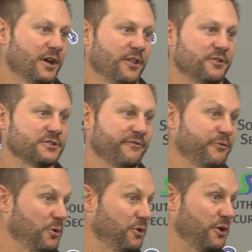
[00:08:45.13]
There's some
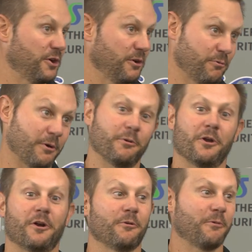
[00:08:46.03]
familiarity where
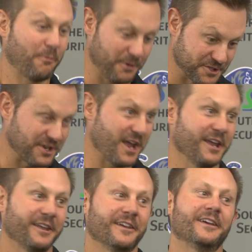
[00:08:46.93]
we are, where we're
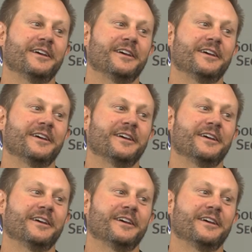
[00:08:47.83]
staying,